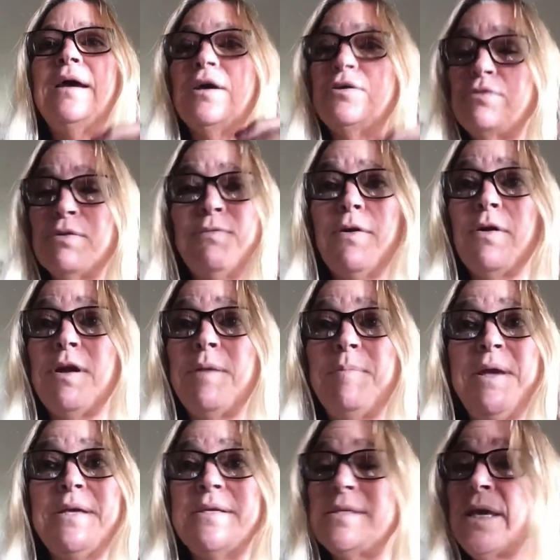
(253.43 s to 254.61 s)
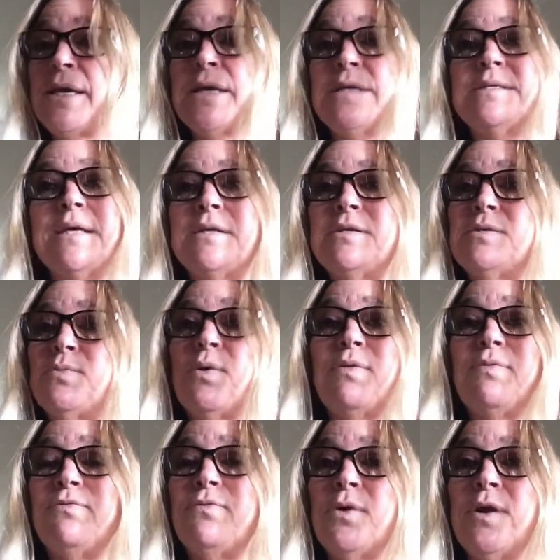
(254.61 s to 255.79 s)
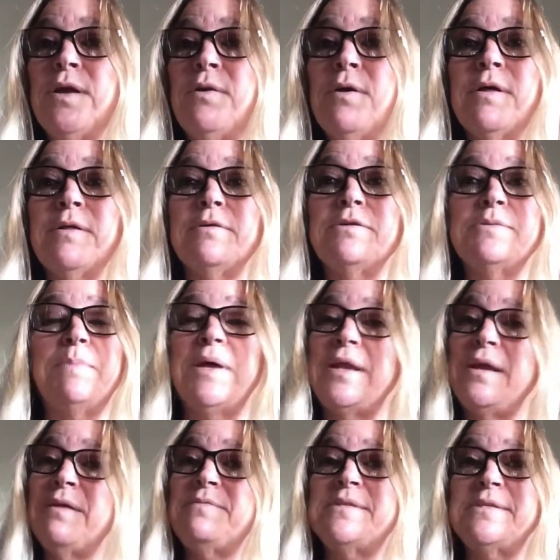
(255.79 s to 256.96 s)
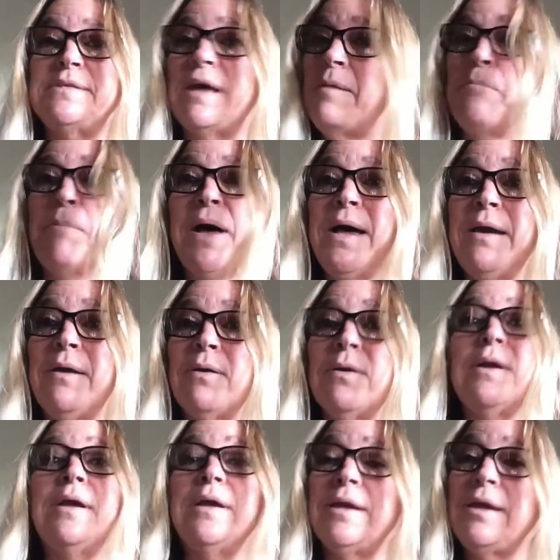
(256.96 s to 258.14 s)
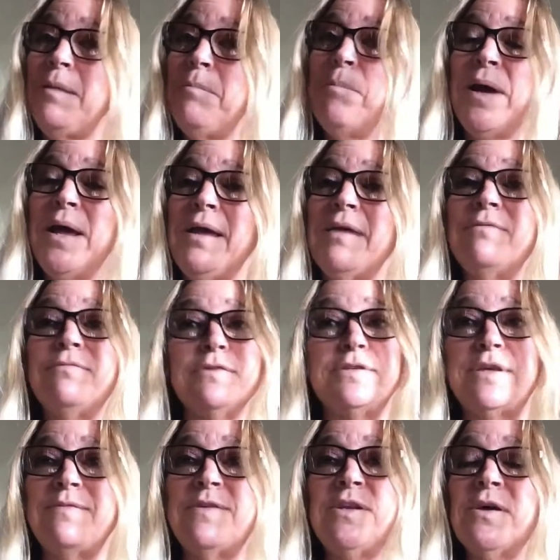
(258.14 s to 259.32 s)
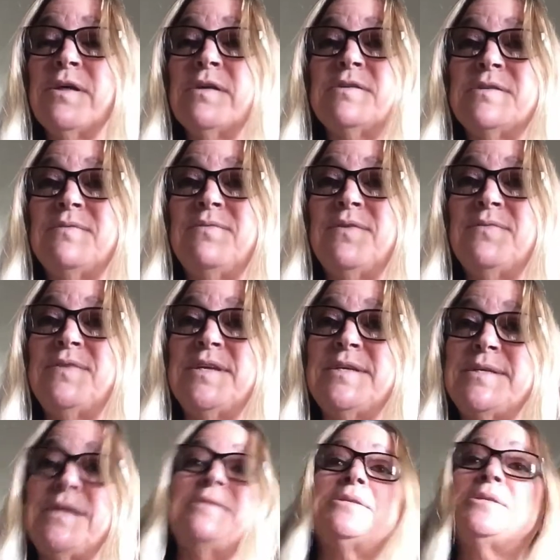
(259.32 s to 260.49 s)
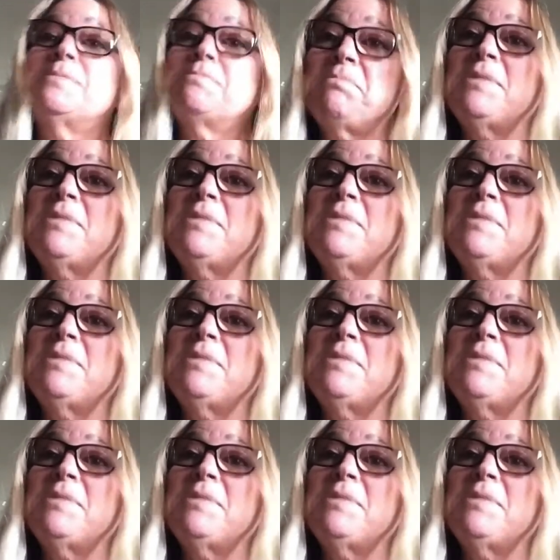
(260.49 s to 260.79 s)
a Trifari piece, like I said, is worth $40, but if a buyer can buy it for $7.50,